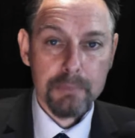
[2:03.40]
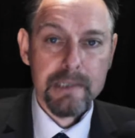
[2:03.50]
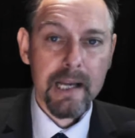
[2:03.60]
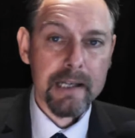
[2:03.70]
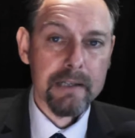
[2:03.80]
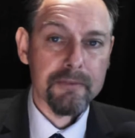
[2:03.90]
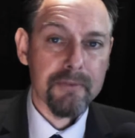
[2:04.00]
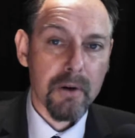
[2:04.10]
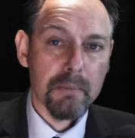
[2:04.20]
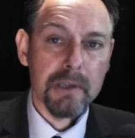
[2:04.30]
obtained
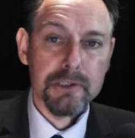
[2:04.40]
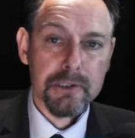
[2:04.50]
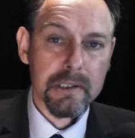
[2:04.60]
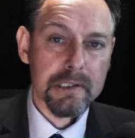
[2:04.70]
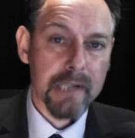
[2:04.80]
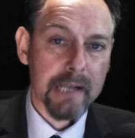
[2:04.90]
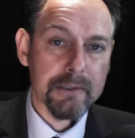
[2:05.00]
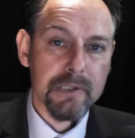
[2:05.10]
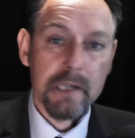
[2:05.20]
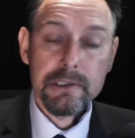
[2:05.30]
from drug
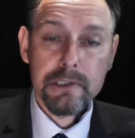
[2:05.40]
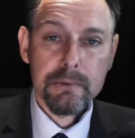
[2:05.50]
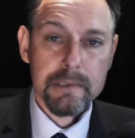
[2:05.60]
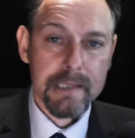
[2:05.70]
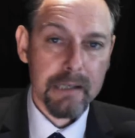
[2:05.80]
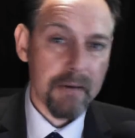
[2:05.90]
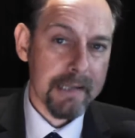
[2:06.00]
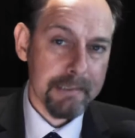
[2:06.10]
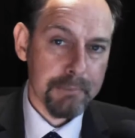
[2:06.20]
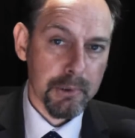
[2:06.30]
sales to
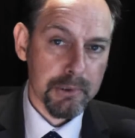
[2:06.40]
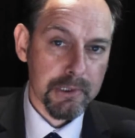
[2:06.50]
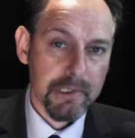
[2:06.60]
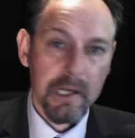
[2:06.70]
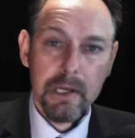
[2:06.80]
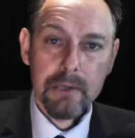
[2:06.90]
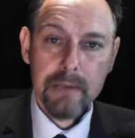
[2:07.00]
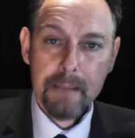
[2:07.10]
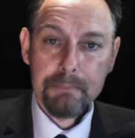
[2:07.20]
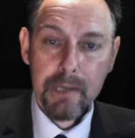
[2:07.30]
cigarette importers, who
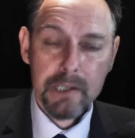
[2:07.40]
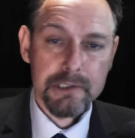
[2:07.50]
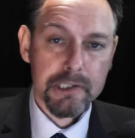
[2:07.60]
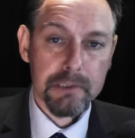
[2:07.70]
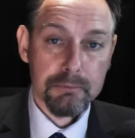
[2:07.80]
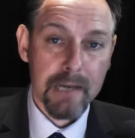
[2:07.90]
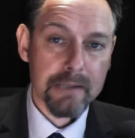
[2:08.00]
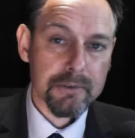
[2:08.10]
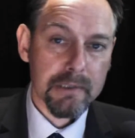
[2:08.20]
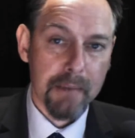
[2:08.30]
then purchased
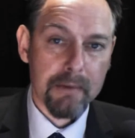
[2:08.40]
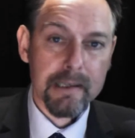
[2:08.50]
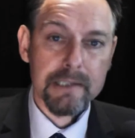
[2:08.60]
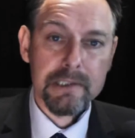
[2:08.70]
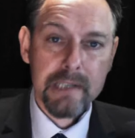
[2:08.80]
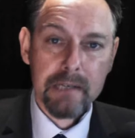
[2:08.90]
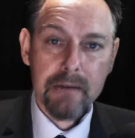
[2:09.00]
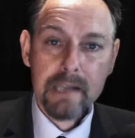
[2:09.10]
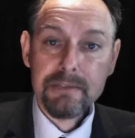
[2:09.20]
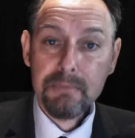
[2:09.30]
Reynolds American
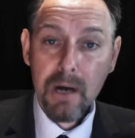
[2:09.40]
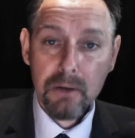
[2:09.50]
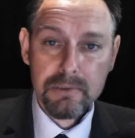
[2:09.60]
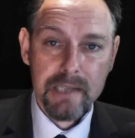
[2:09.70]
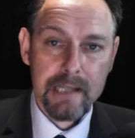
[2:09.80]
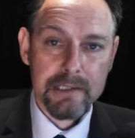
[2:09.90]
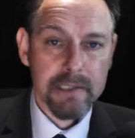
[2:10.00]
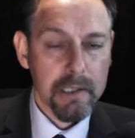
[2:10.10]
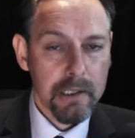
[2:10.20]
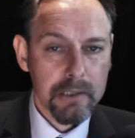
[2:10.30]
cigarettes from wholesalers,
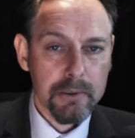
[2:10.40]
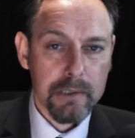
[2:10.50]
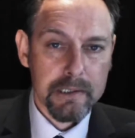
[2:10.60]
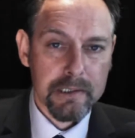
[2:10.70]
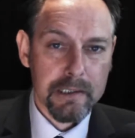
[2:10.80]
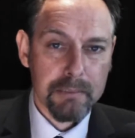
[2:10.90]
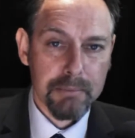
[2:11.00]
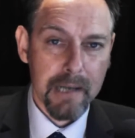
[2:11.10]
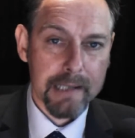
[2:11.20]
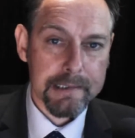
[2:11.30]
according to the
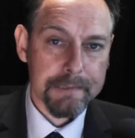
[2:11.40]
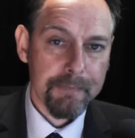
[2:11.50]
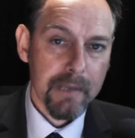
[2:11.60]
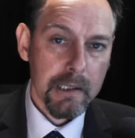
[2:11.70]
complaint.